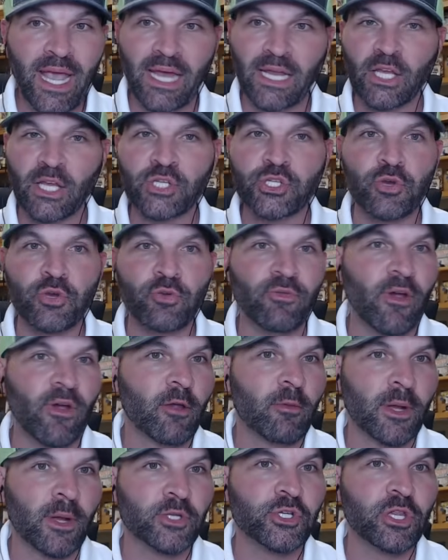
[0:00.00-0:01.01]
LSU
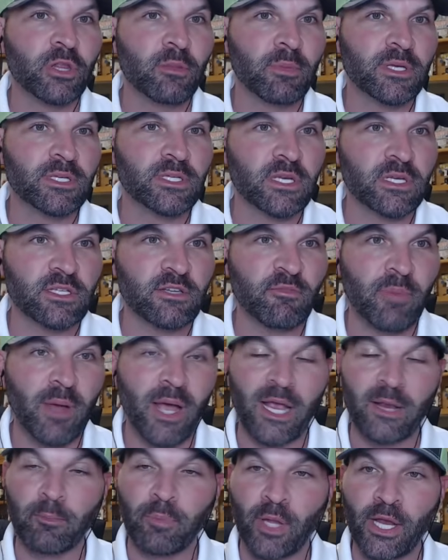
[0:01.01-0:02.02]
very much in the business of
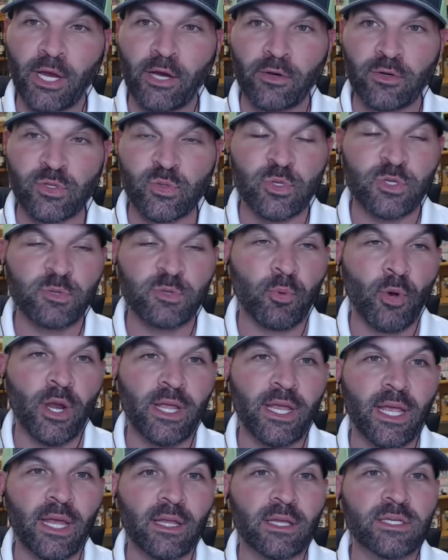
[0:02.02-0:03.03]
buying players, which
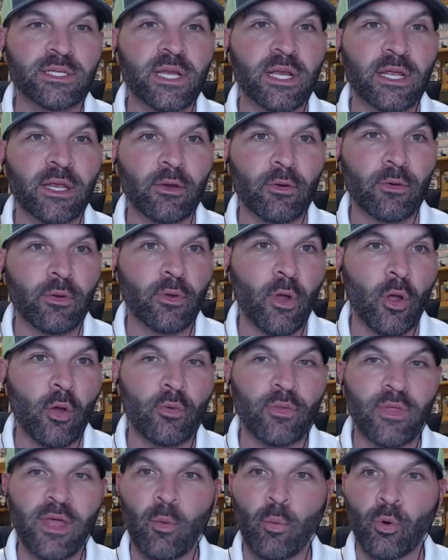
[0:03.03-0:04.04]
Brian Kelly said a year
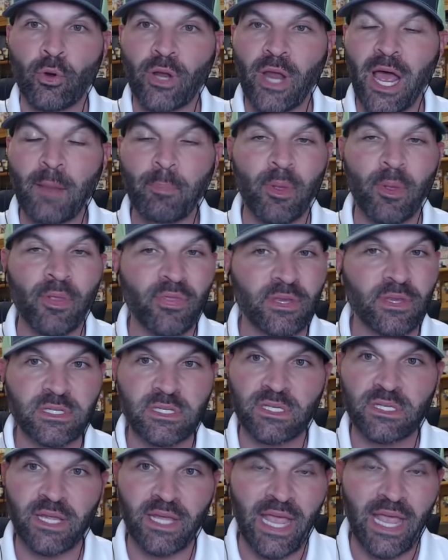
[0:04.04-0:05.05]
ago they were not, but
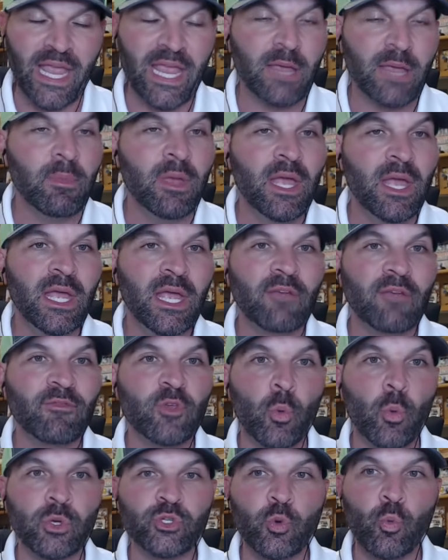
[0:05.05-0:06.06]
this is the game.
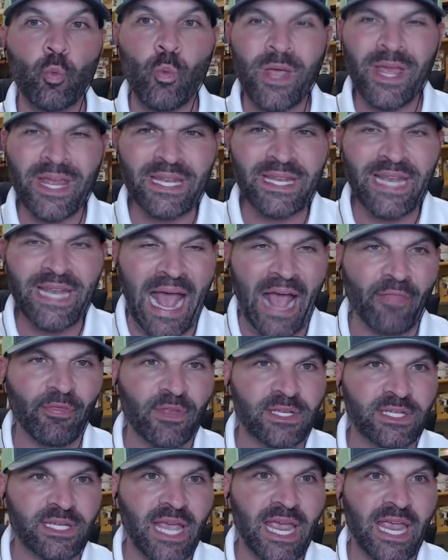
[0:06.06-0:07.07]
If you were to win at
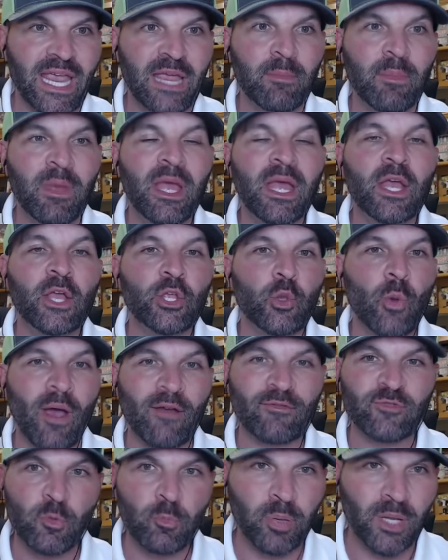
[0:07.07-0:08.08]
this game, you
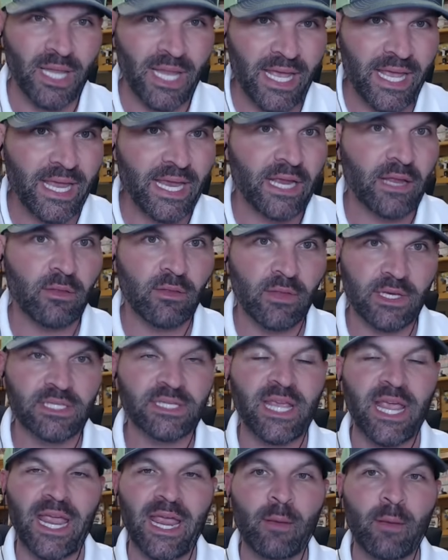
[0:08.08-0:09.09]
have to play
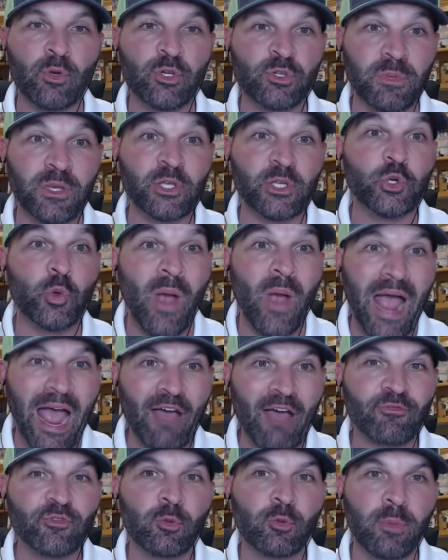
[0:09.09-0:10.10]
this game, which means you
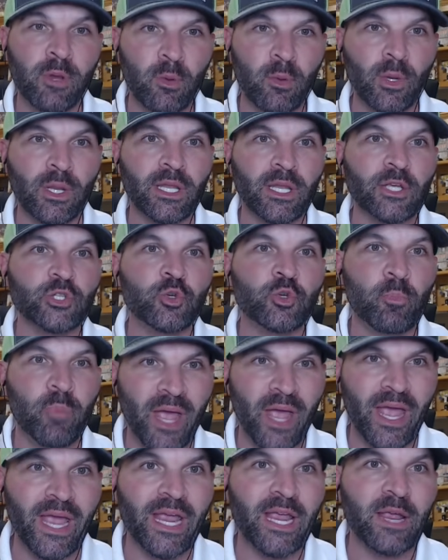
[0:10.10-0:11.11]
have to be willing to
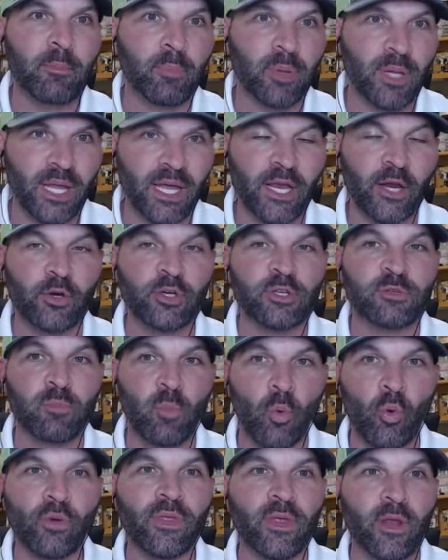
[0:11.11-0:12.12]
pay players
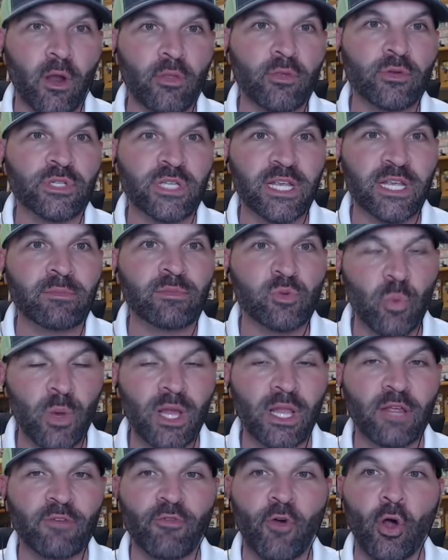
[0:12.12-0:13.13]
more than other teams
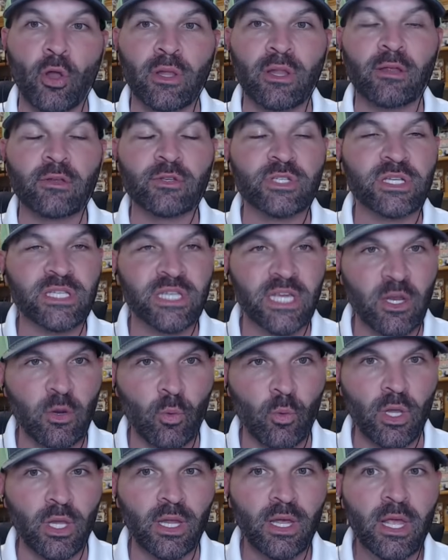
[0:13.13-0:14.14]
will. If all else is
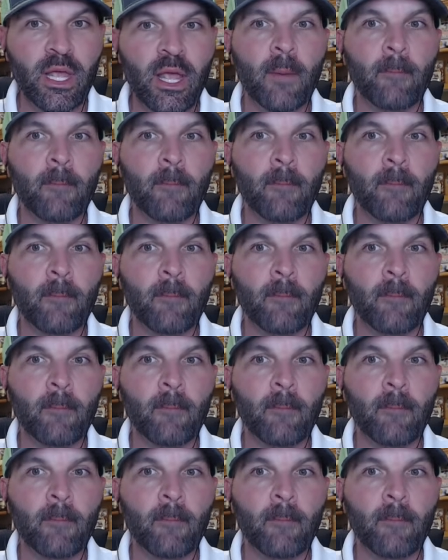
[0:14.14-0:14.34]
equal,